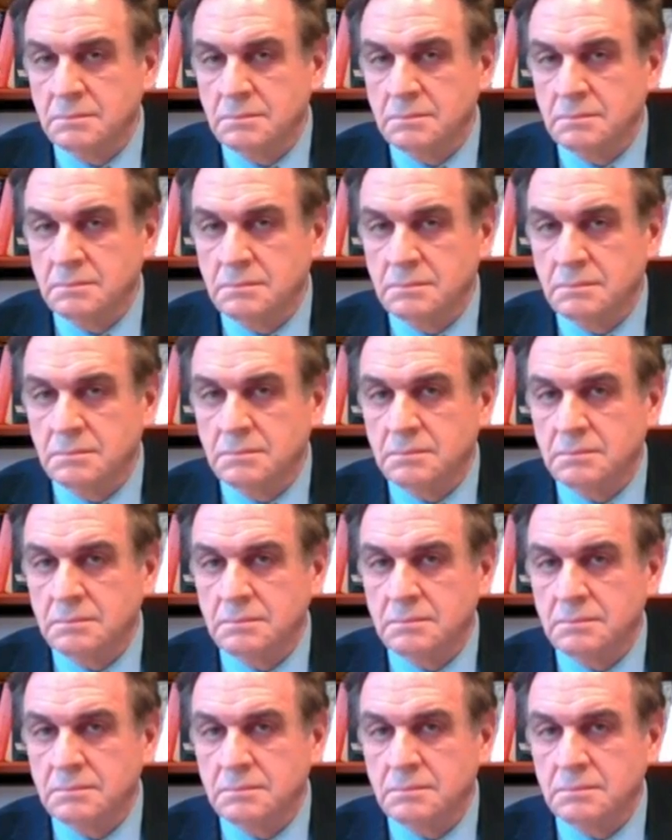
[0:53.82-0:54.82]

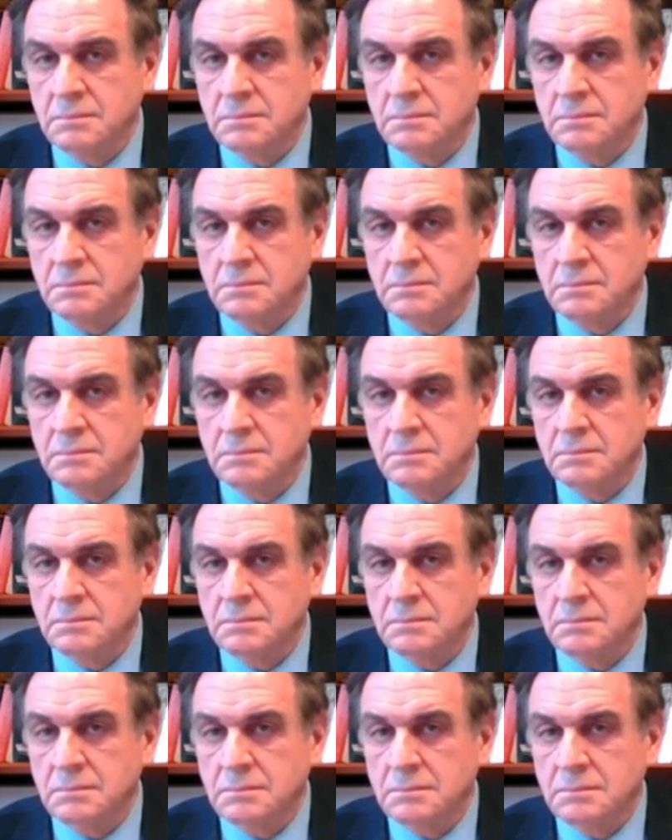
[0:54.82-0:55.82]

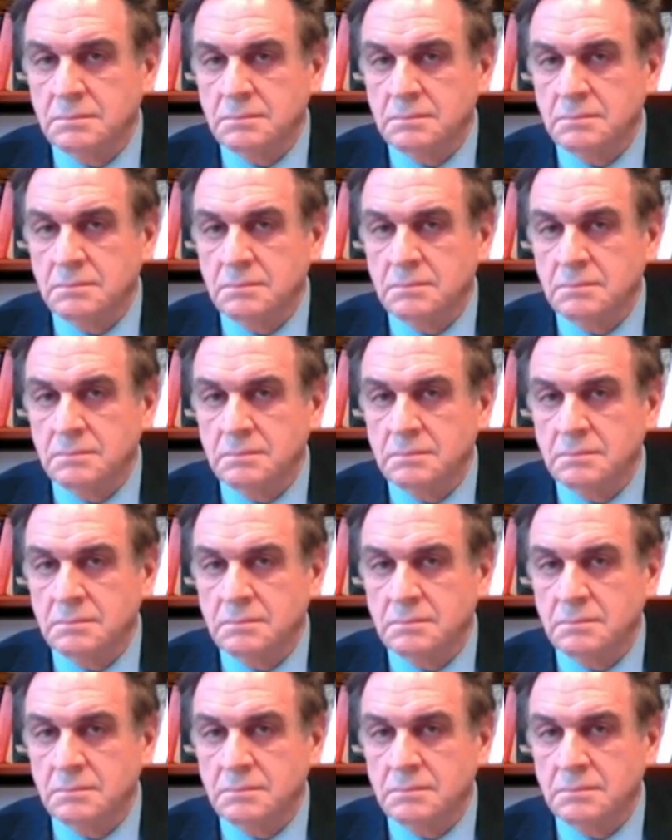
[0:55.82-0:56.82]

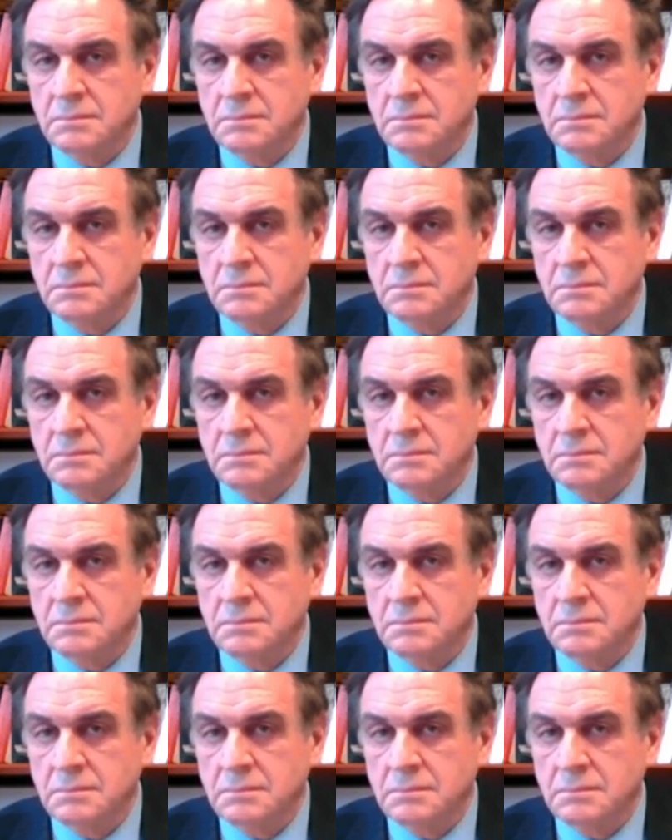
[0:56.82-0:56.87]
(silent)